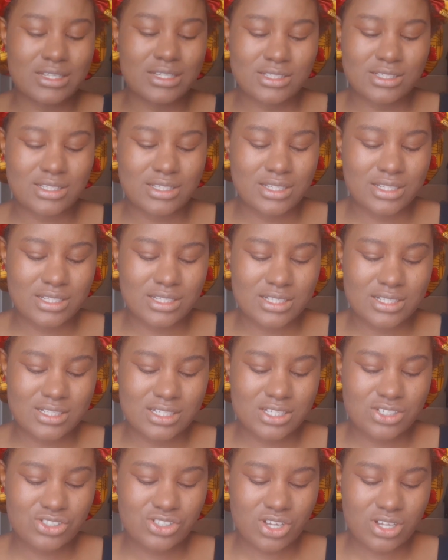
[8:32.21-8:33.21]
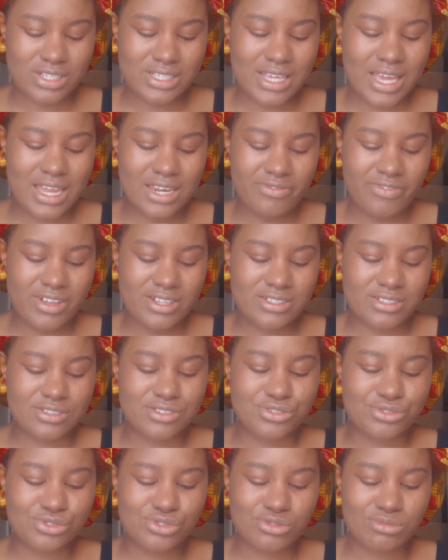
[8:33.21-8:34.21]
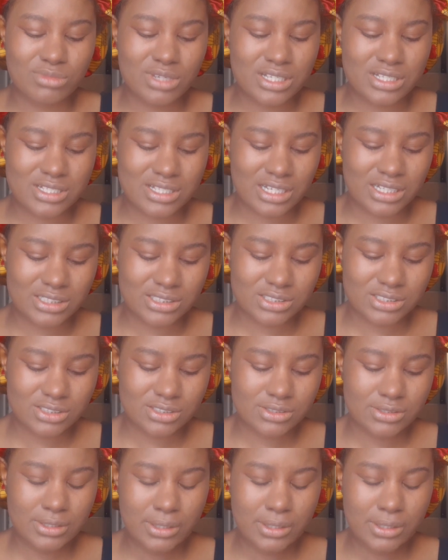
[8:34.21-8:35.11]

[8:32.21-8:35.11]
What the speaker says: in short, the elephant in the room is that